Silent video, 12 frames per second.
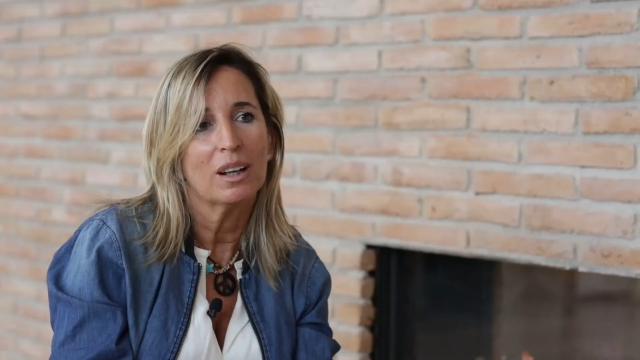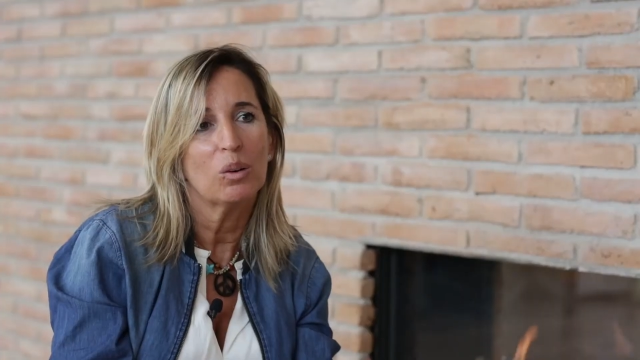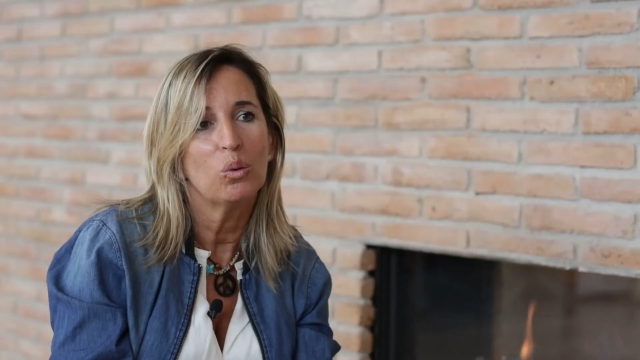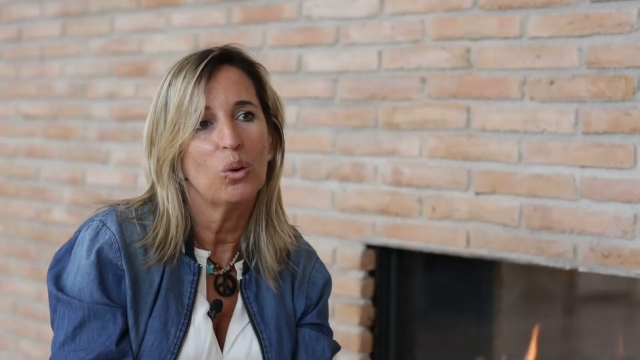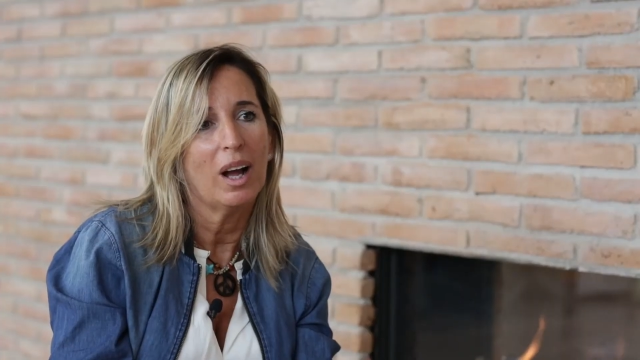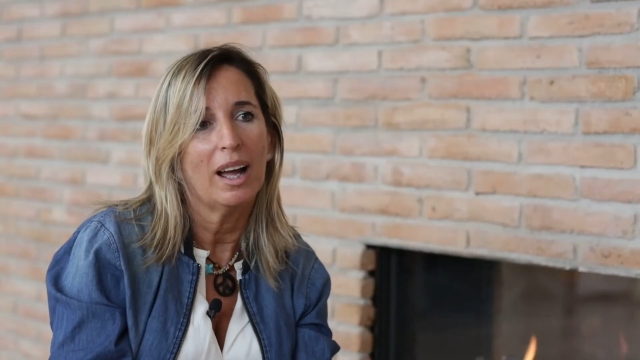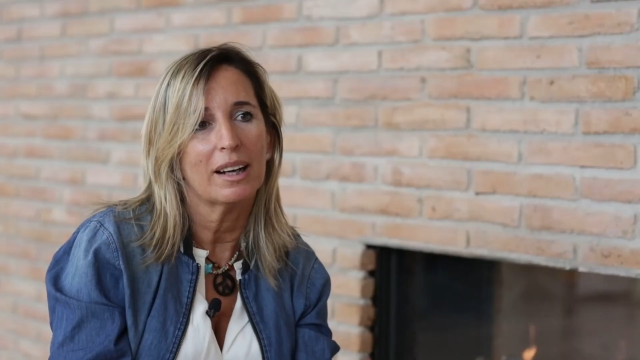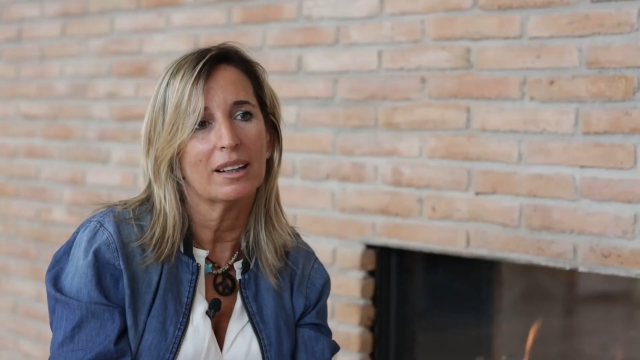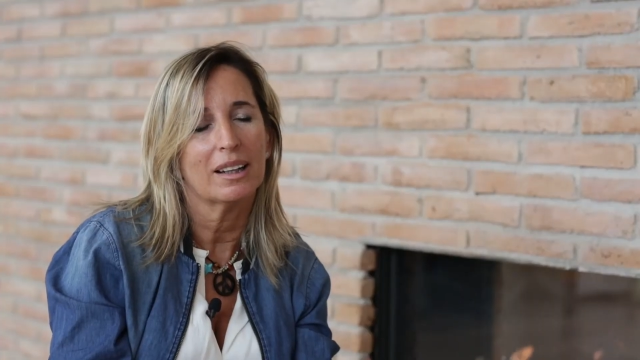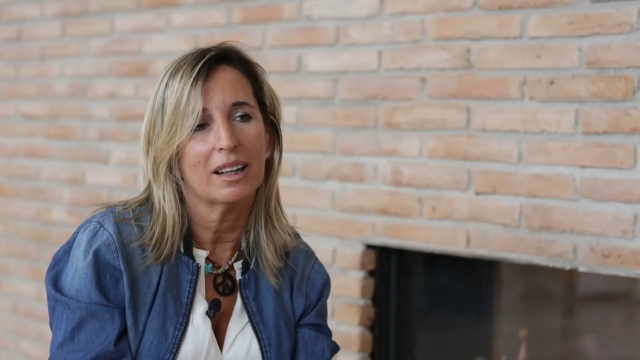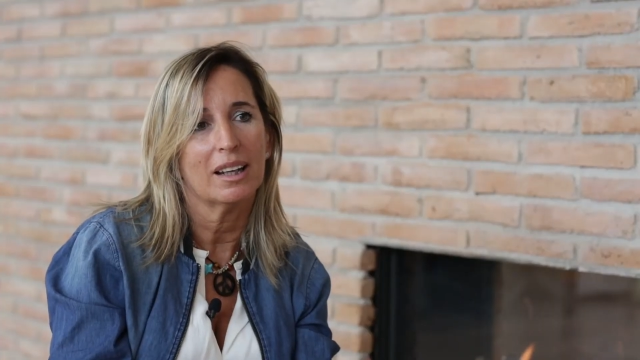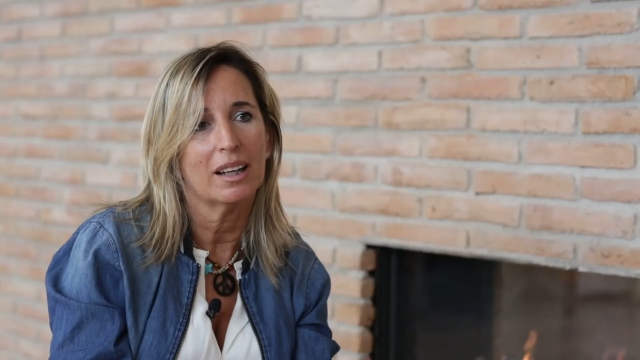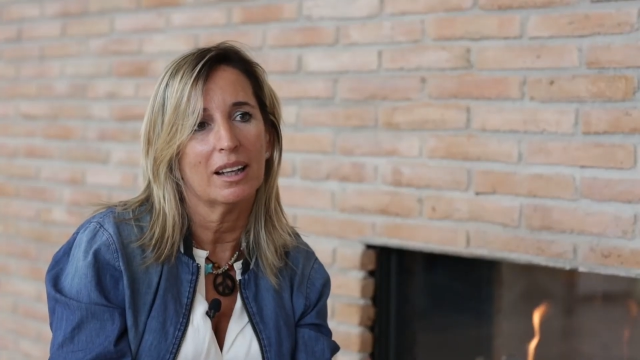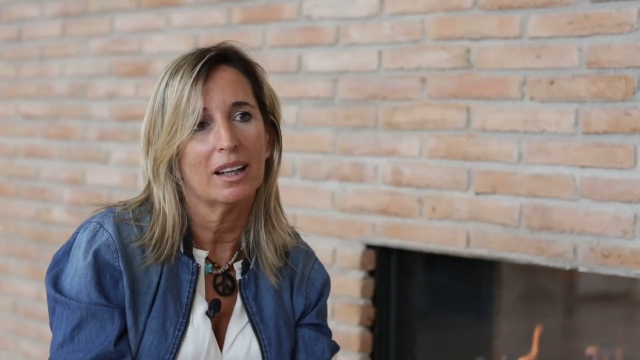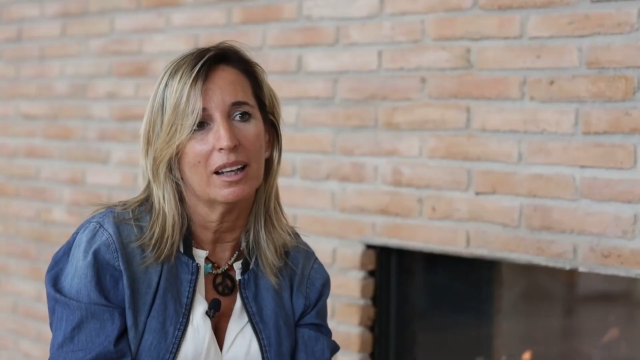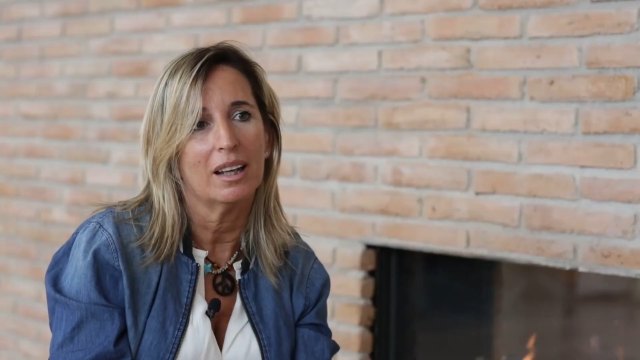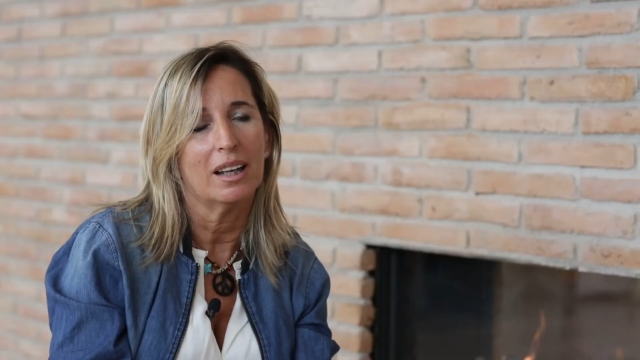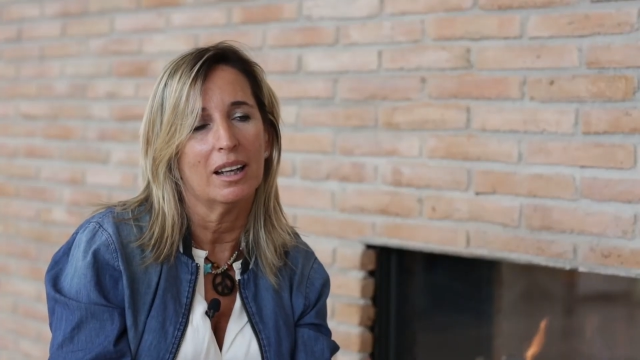products for all companies,
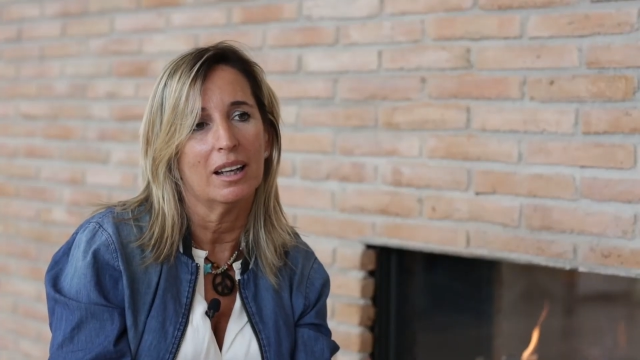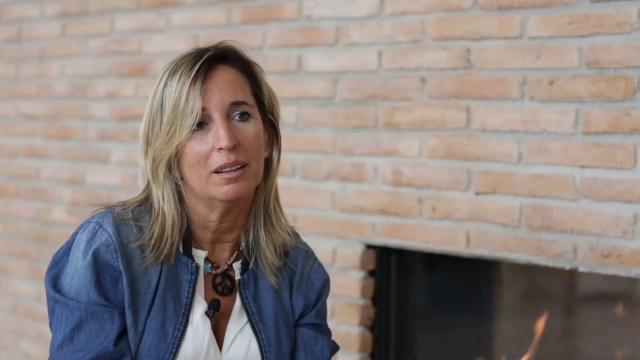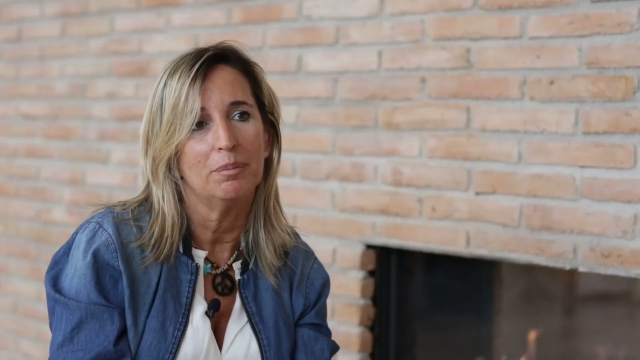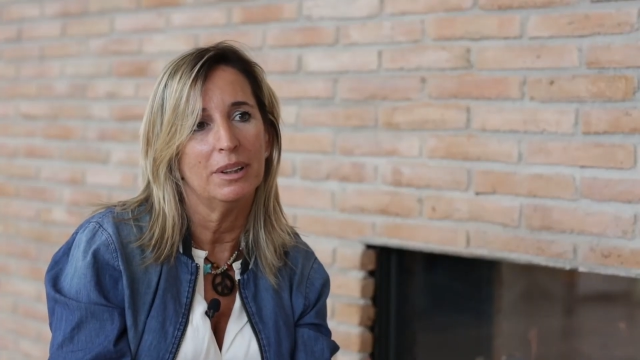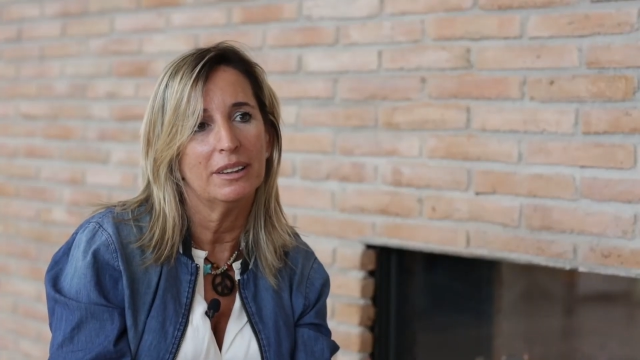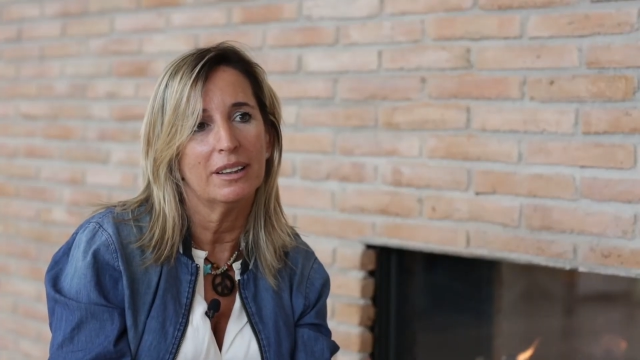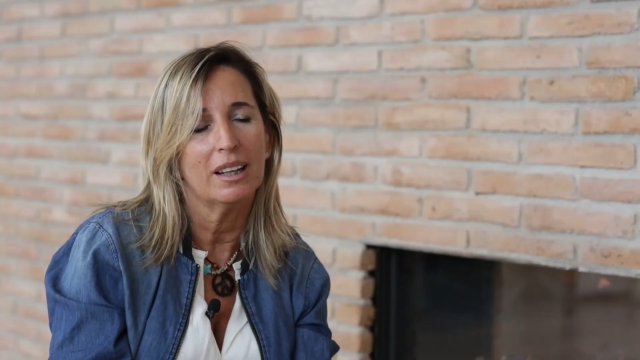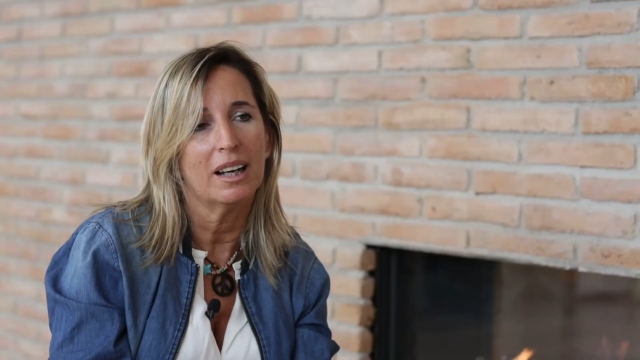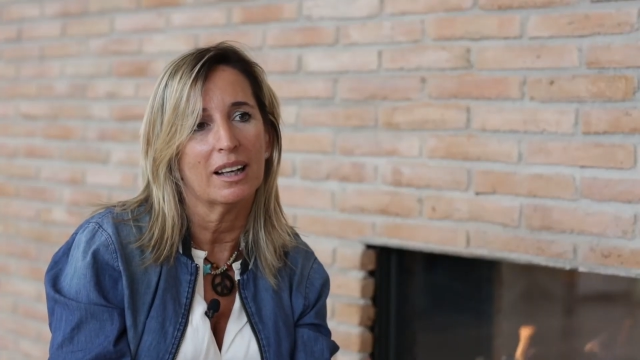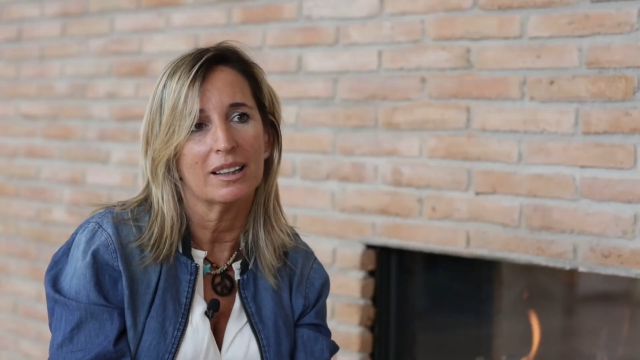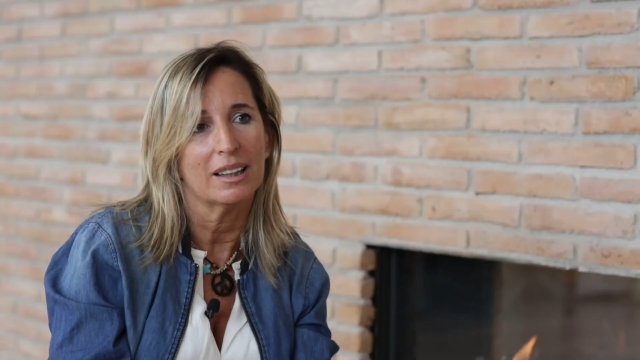or really any place